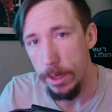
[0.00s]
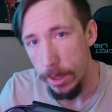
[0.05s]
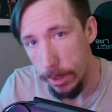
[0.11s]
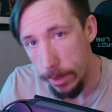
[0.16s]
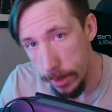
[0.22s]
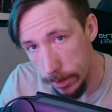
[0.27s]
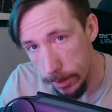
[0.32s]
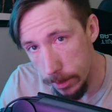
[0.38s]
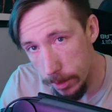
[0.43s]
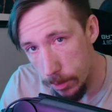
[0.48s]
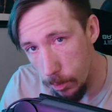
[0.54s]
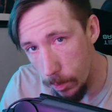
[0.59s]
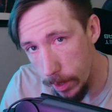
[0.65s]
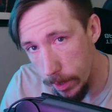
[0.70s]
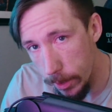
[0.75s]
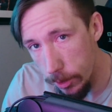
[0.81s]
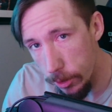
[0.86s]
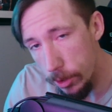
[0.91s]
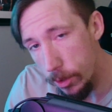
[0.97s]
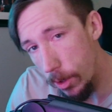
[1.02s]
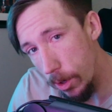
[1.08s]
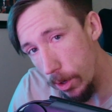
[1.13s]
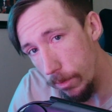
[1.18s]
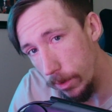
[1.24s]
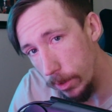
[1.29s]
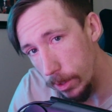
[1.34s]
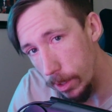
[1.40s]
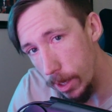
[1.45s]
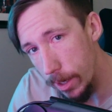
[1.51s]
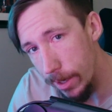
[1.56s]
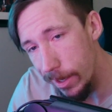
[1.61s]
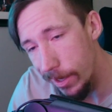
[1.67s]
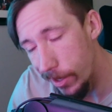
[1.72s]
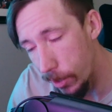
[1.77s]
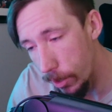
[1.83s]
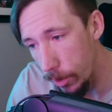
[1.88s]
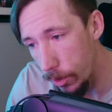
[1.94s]
This is why you should overclock
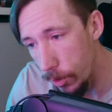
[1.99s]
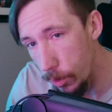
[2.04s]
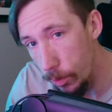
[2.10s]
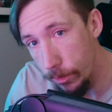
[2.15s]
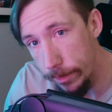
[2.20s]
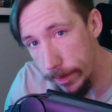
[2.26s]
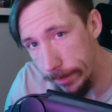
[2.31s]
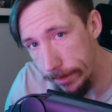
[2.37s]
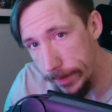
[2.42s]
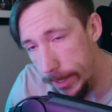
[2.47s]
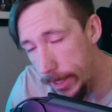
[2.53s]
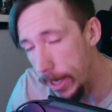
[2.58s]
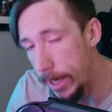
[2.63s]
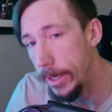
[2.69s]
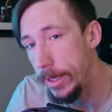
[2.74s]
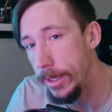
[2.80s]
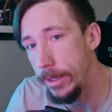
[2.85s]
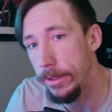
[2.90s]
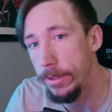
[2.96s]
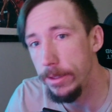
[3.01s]
your new 5080.